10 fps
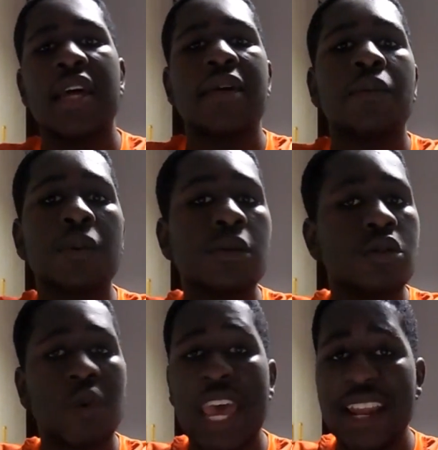we
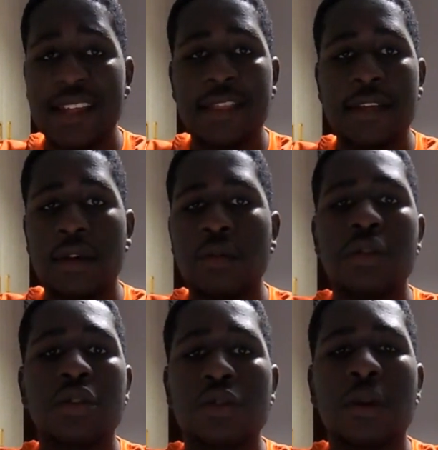would do anything
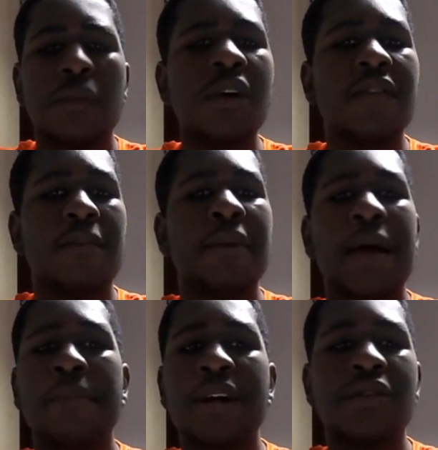to stop. Not even by
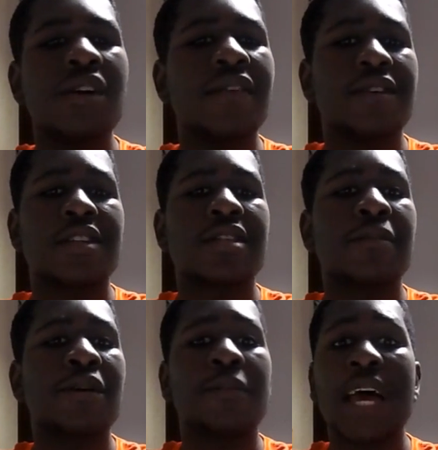a, not even just
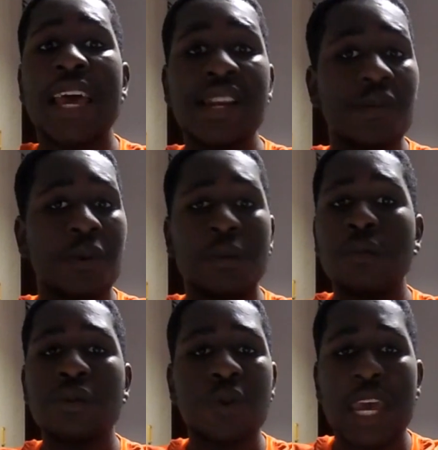about by anyone. We
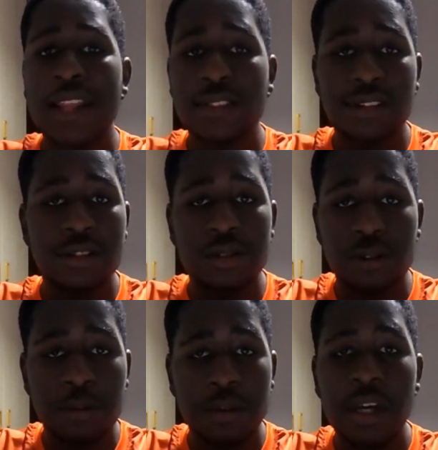would do anything to
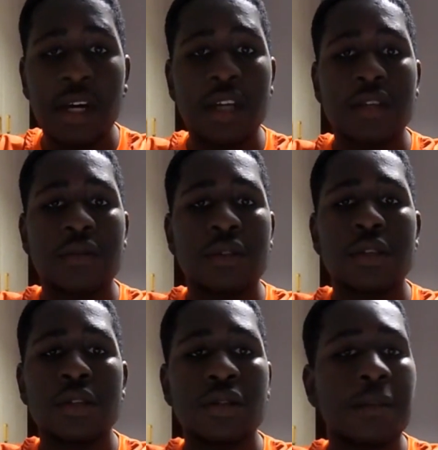stop it,
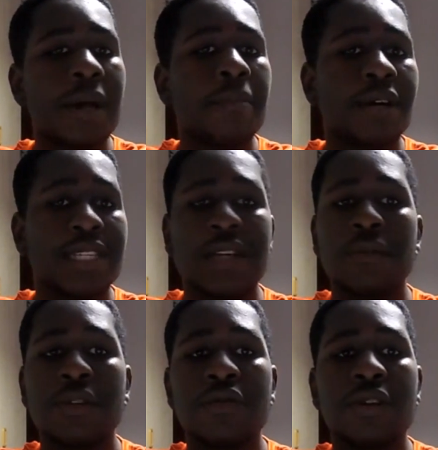to stop that person
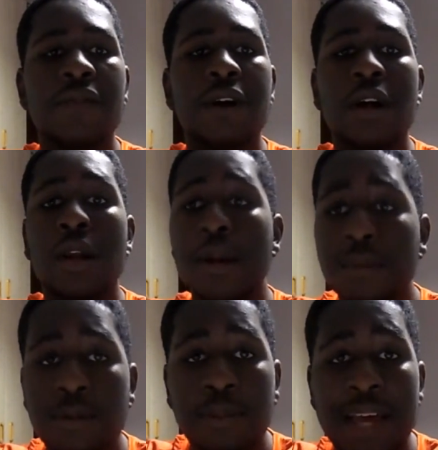and retrieve our
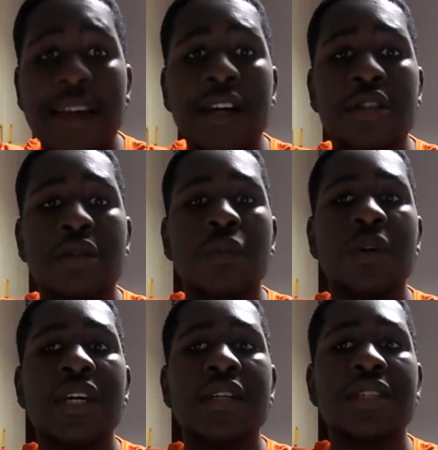loved one back. So
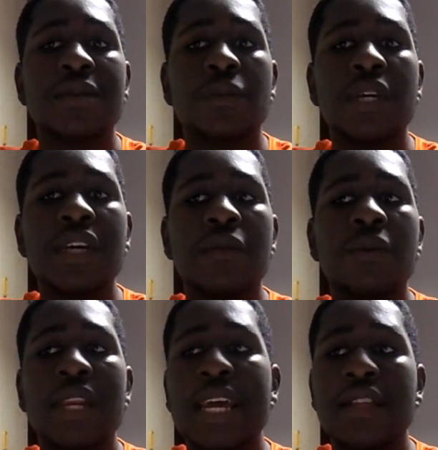we we can
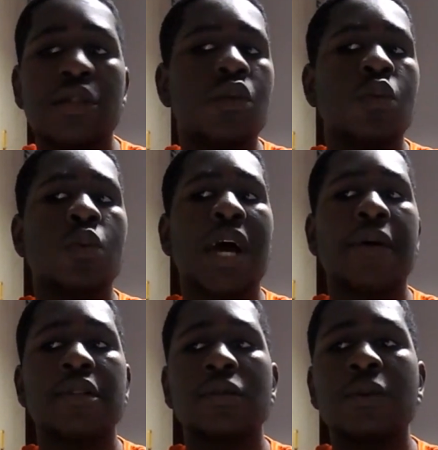relate to
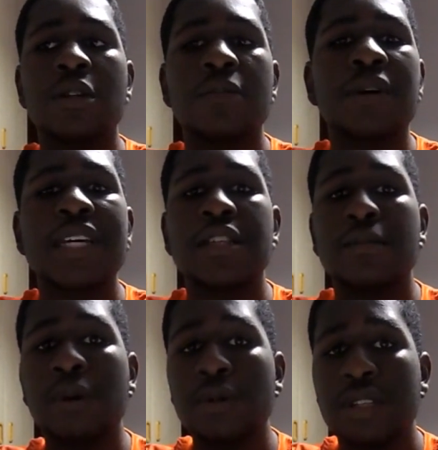Harrison Wells, but
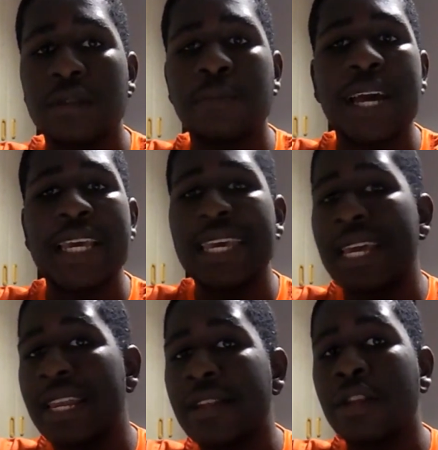his motive by
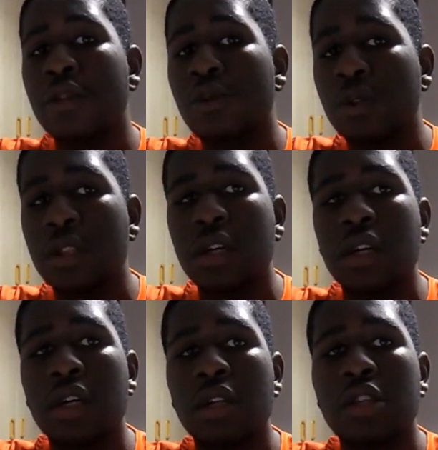killing the tur-
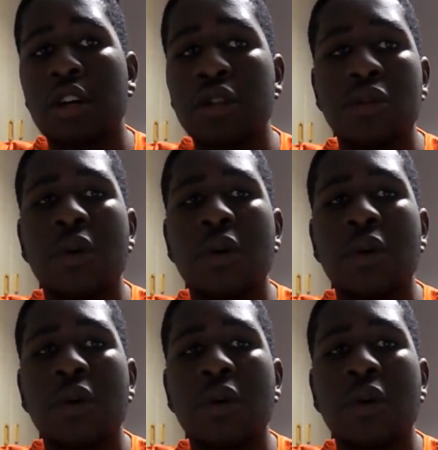the turtle,